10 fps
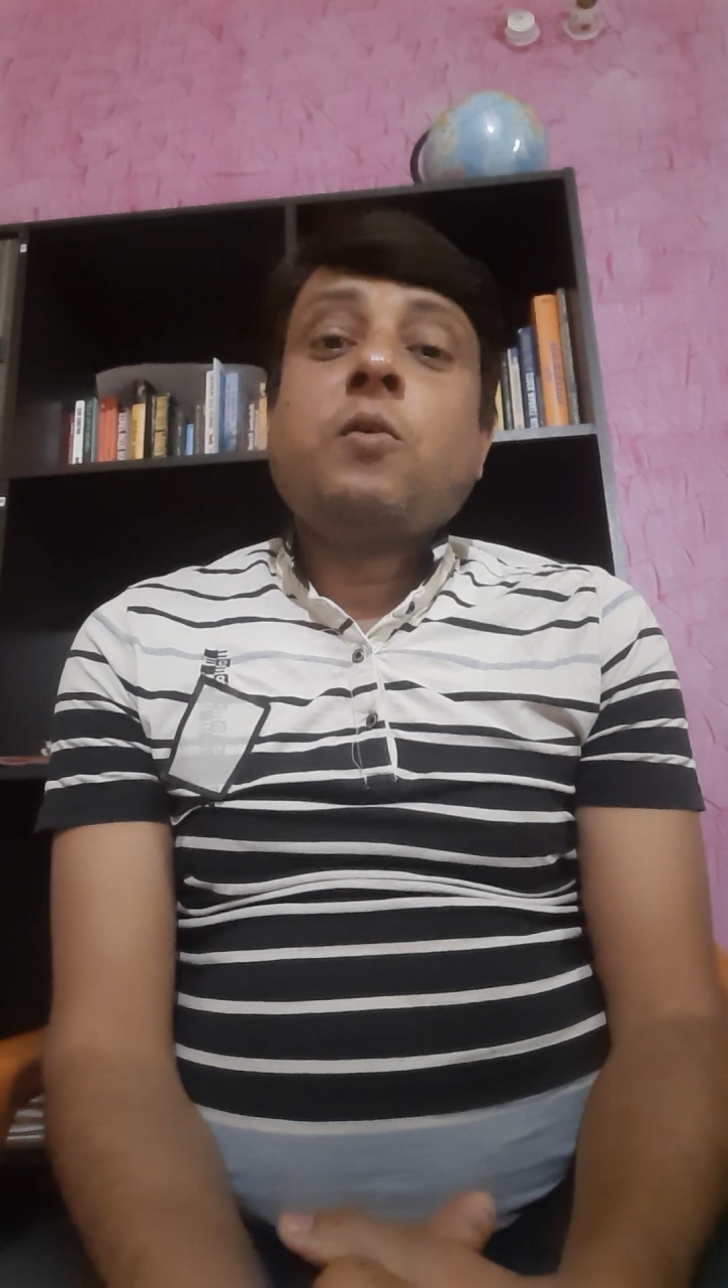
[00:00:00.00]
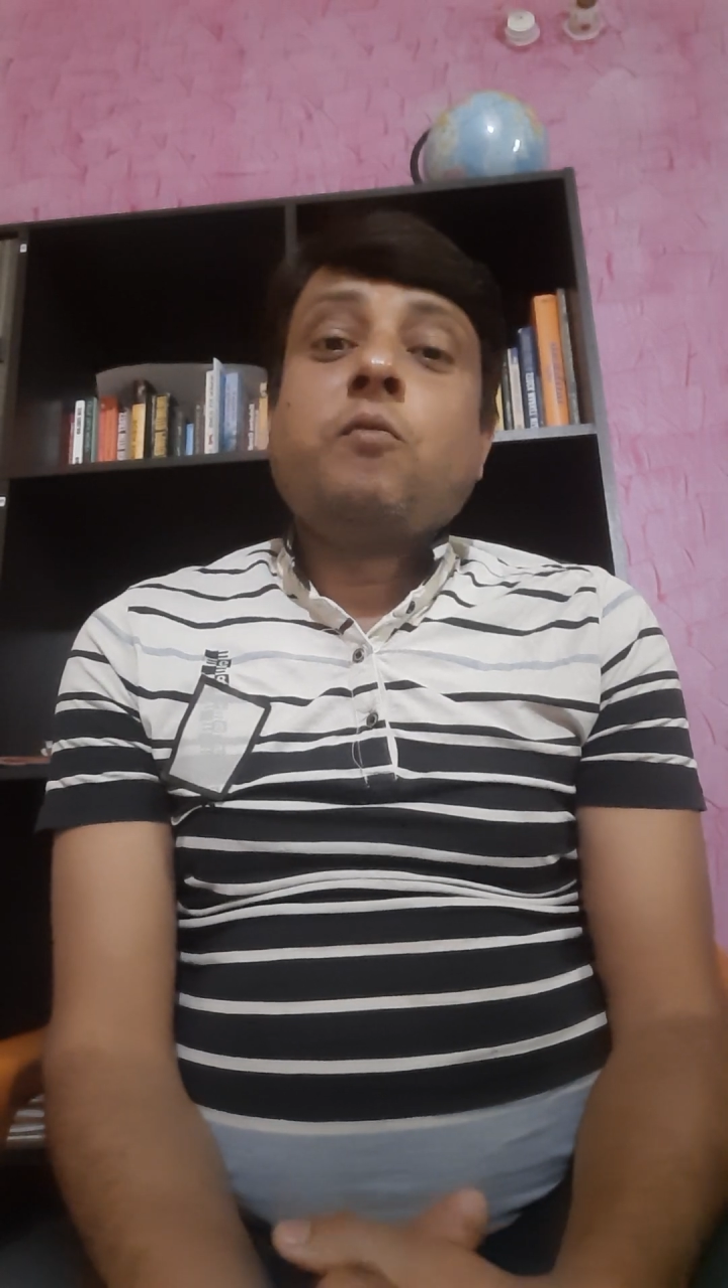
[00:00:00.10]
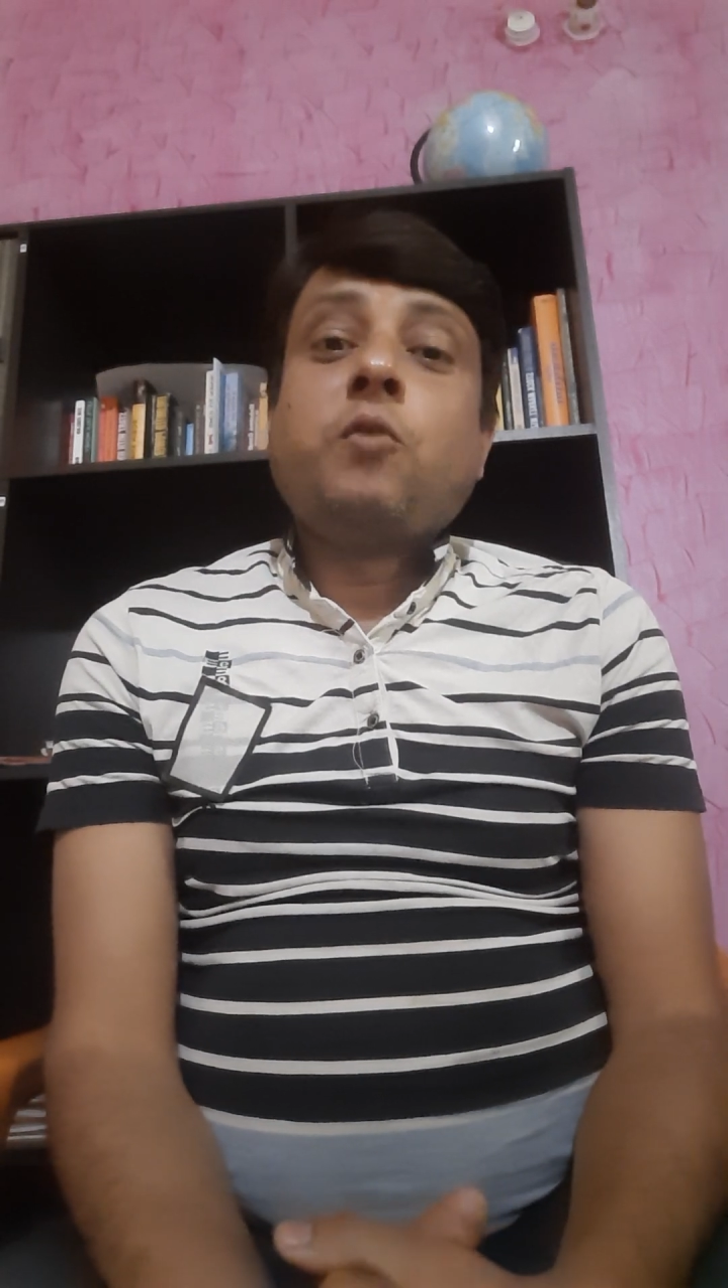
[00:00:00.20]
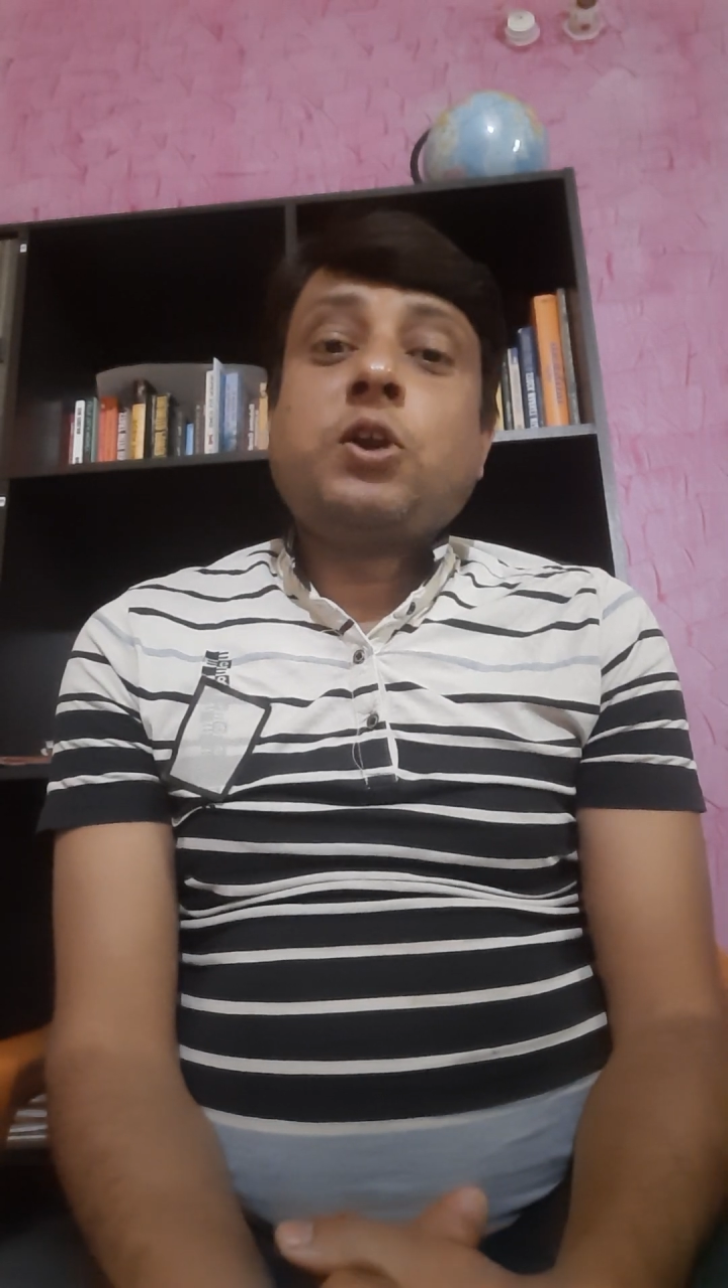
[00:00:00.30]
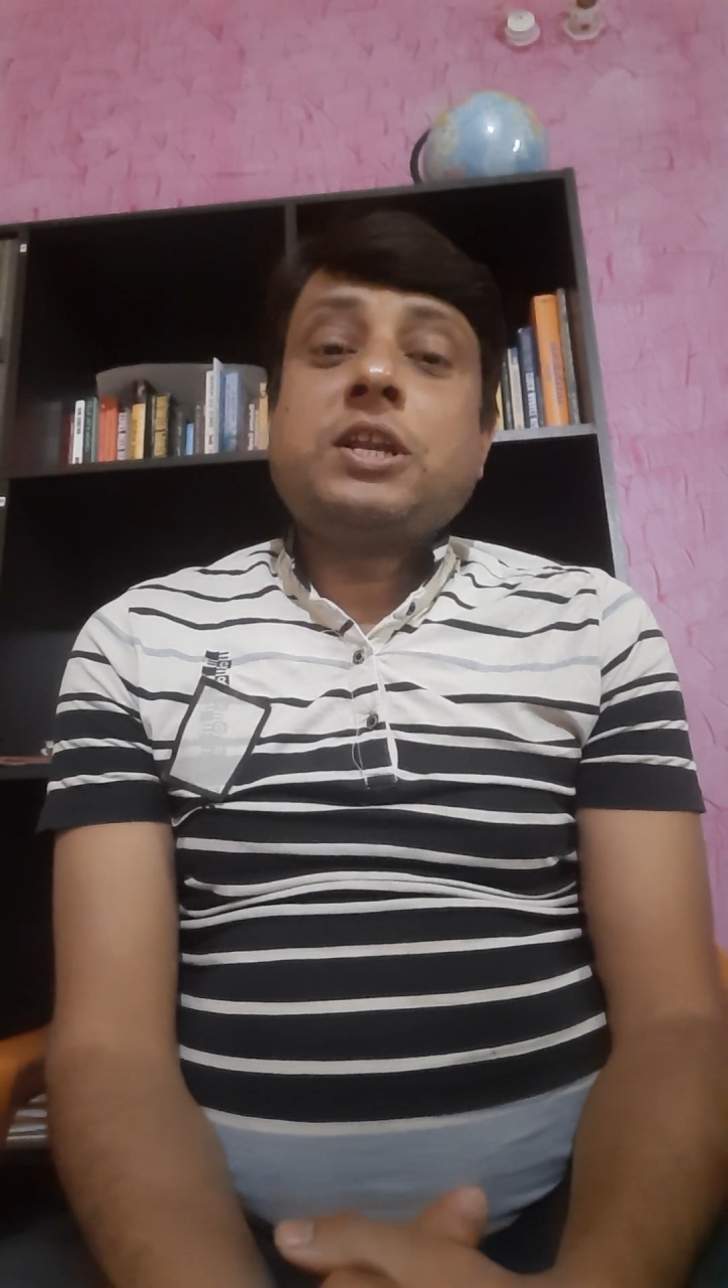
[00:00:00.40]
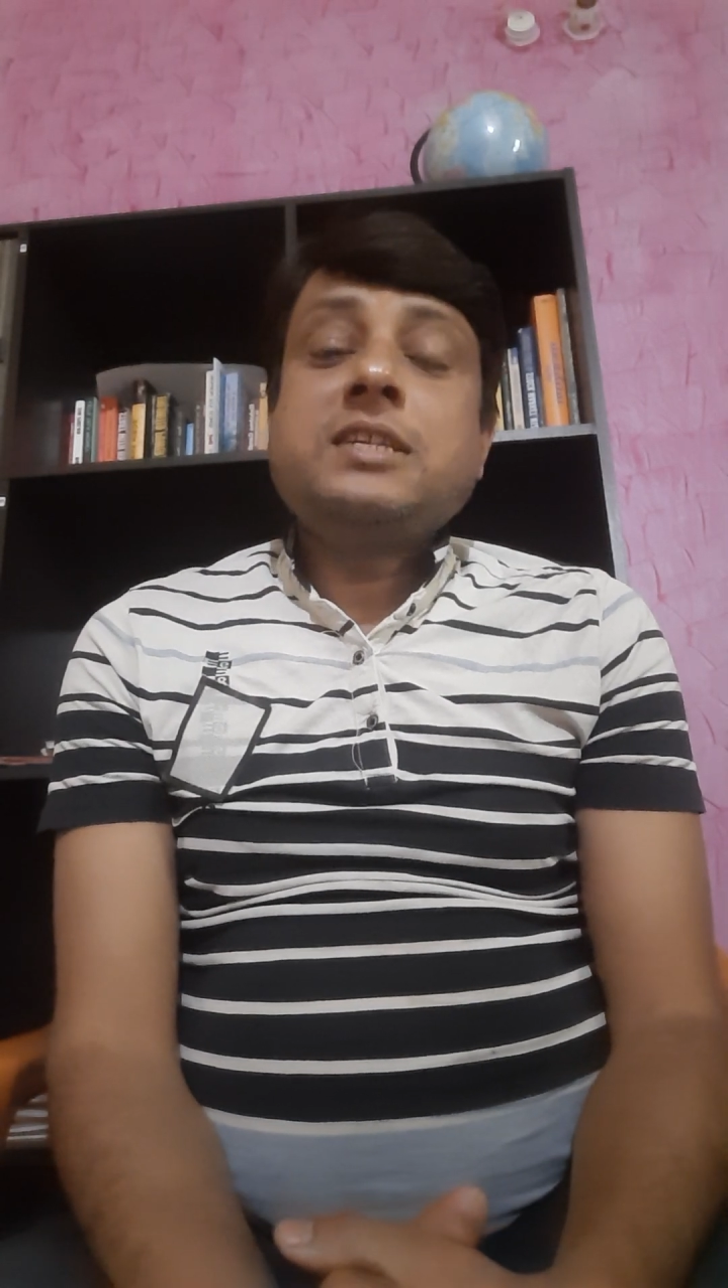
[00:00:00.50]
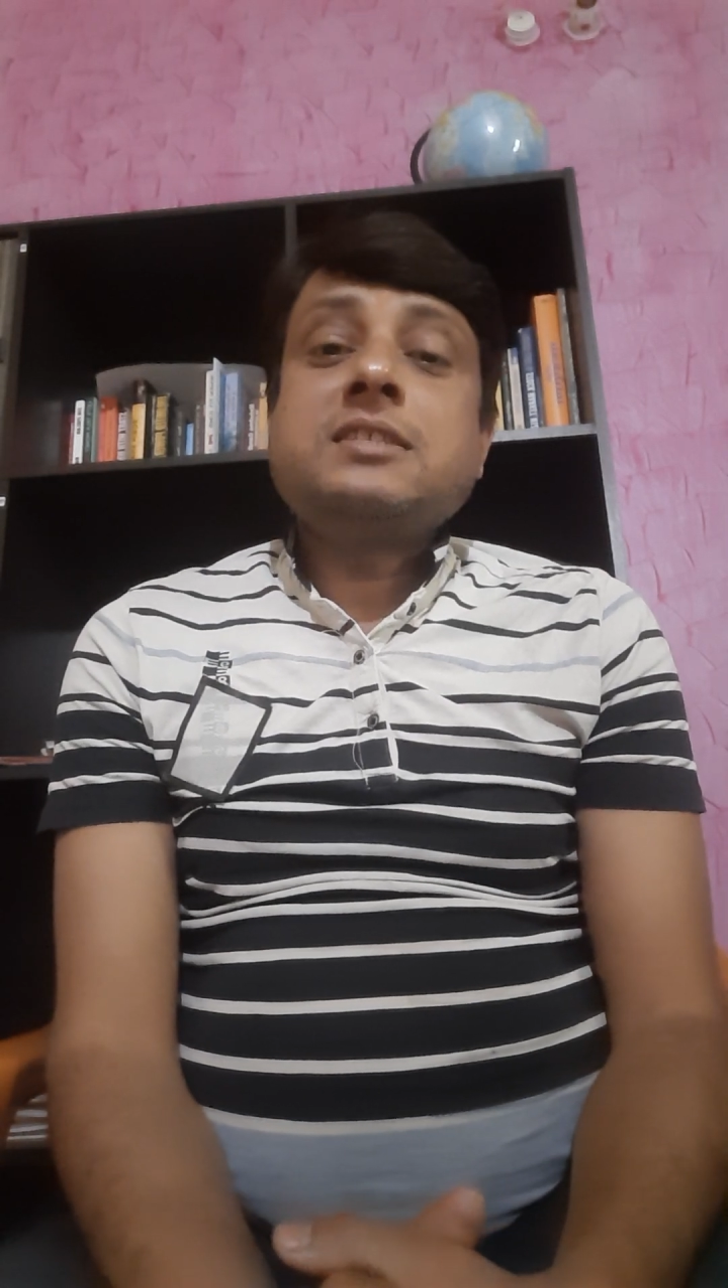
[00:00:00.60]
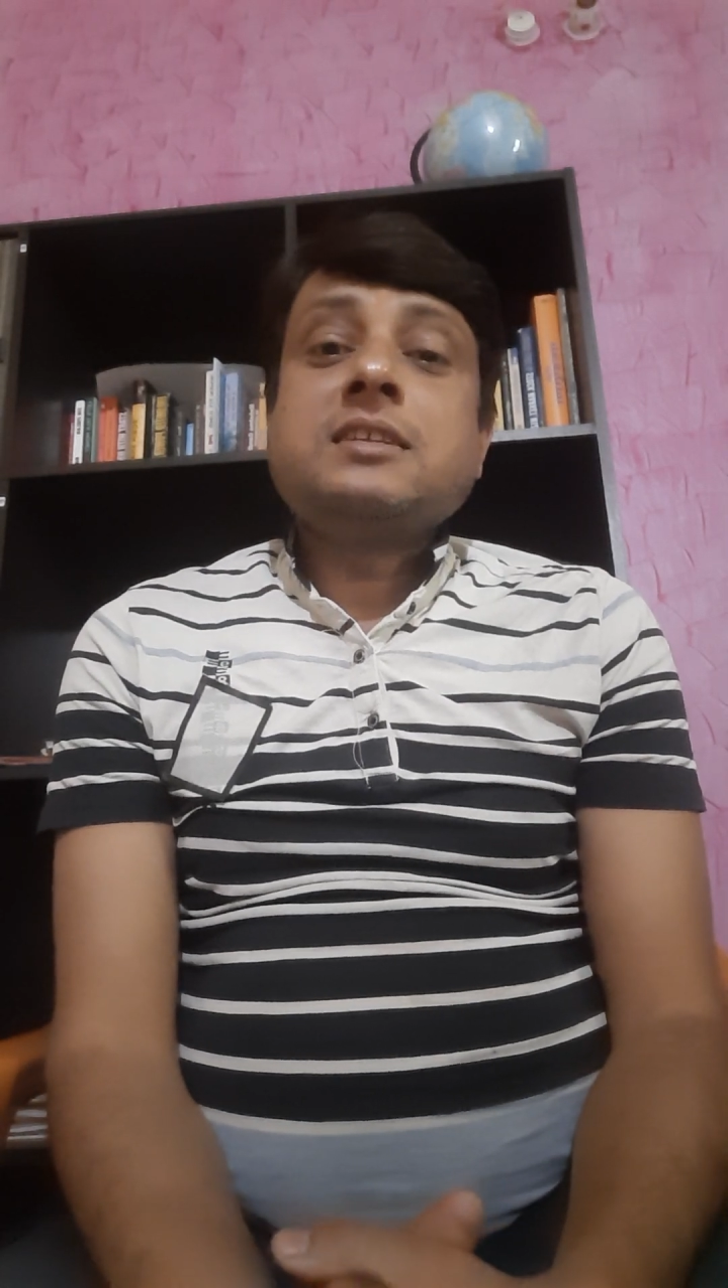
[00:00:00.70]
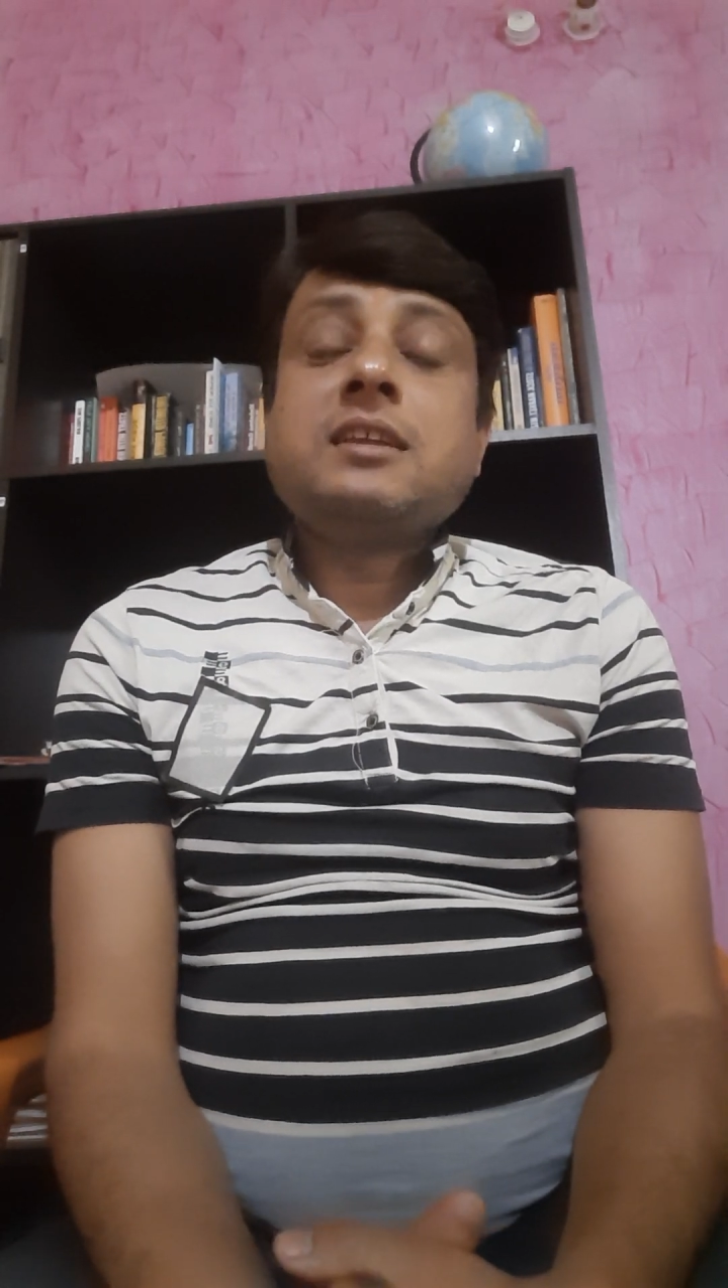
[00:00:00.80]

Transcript: what is